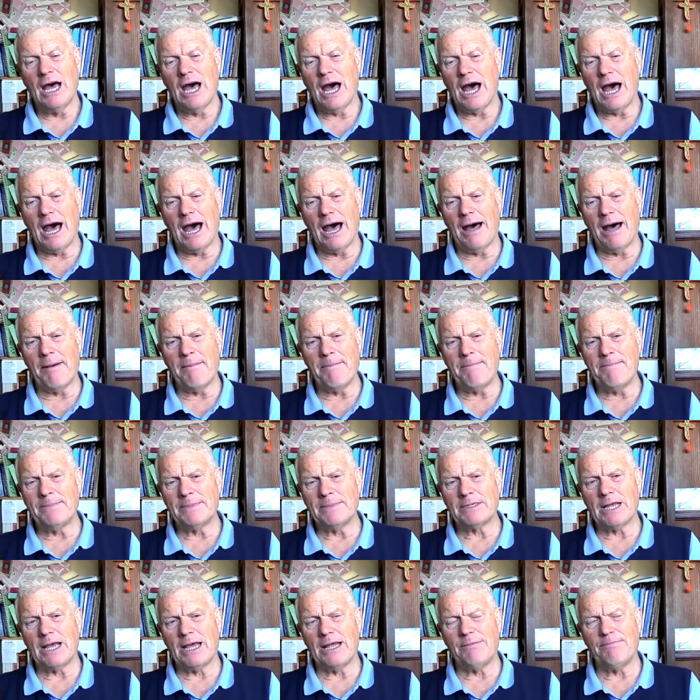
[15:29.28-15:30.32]
Um,
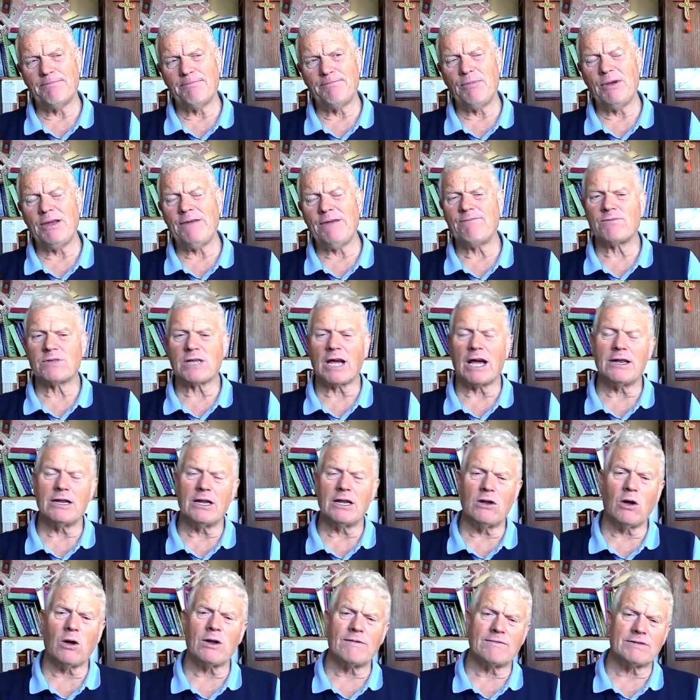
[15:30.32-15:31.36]
we've done a
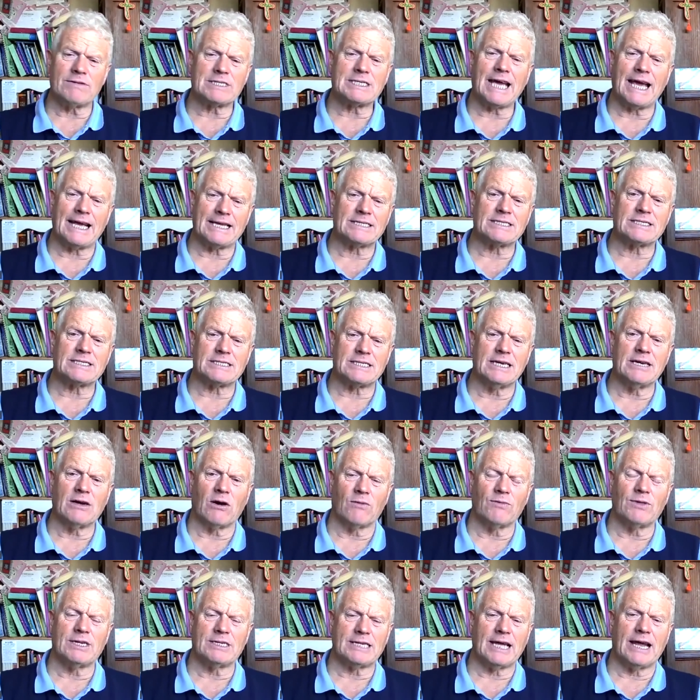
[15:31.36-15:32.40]
lot of testing
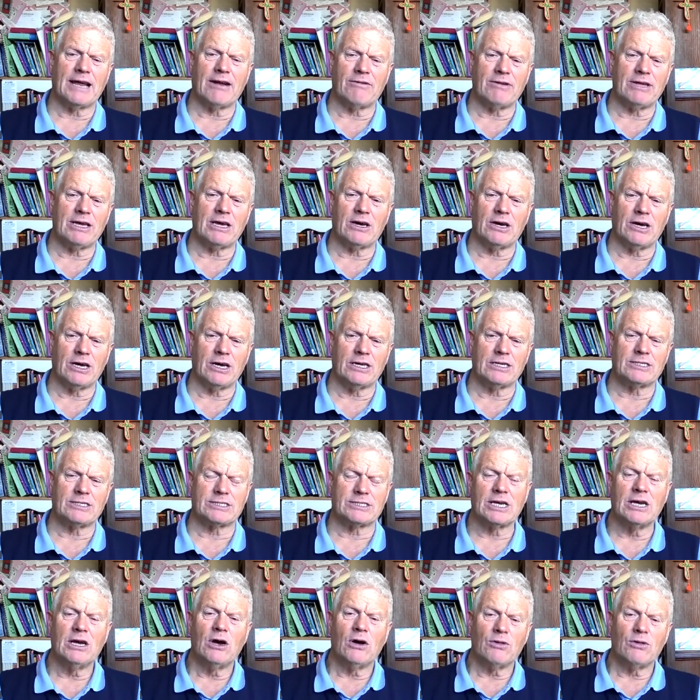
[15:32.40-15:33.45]
on the dairy
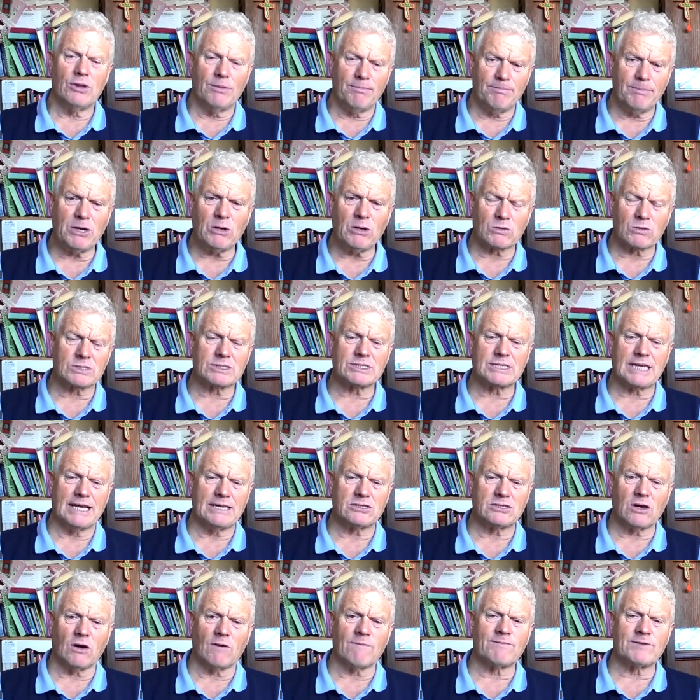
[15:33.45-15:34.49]
herds the milk
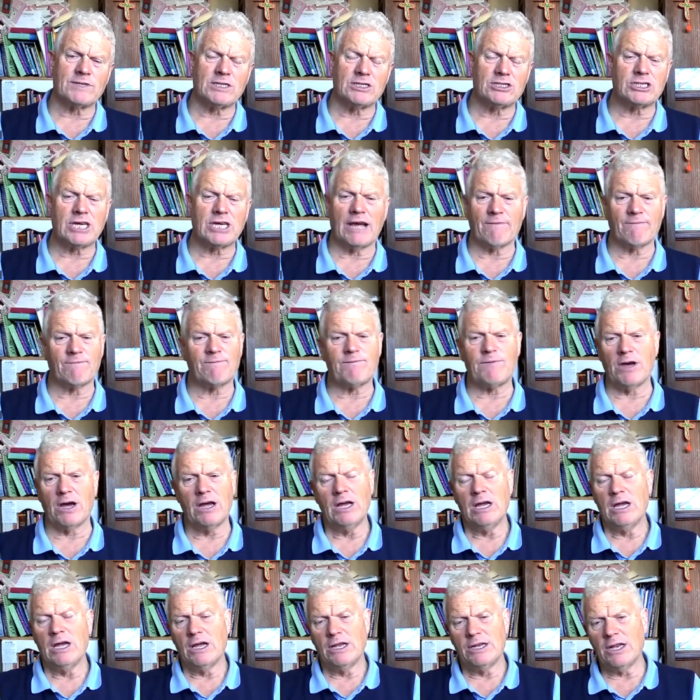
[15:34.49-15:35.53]
sent off to check for
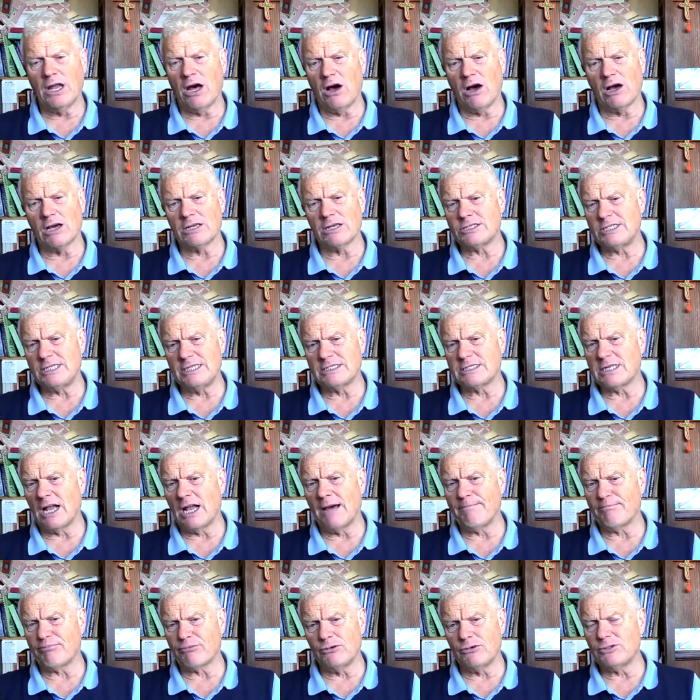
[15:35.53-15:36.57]
nasties
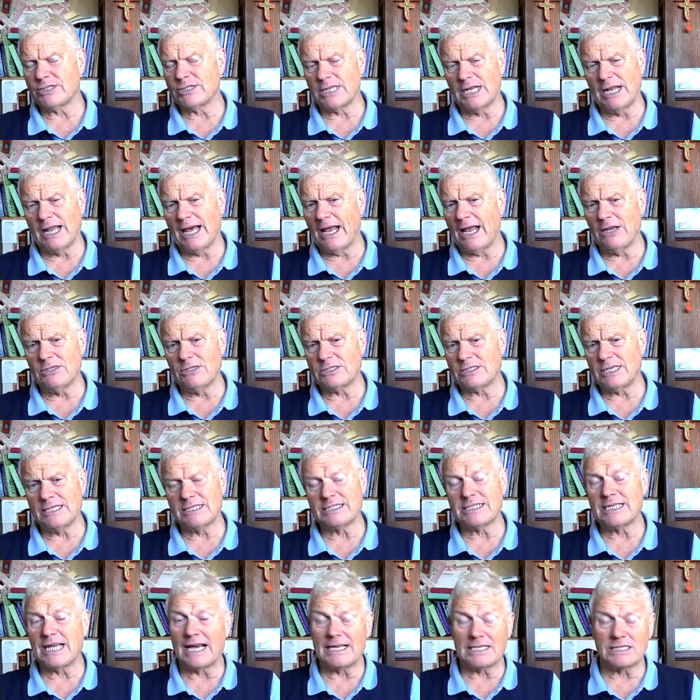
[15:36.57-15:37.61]
like
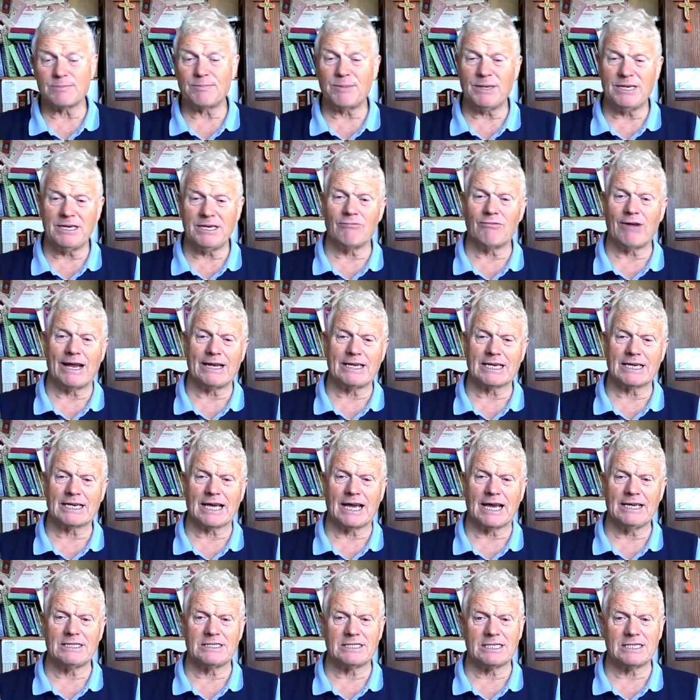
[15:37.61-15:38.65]
brucellosis, that's been
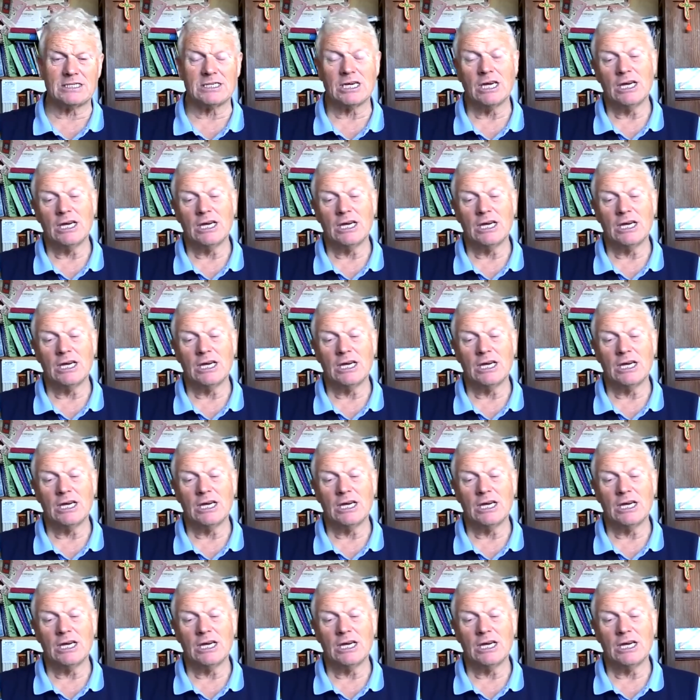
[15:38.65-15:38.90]
eradicated,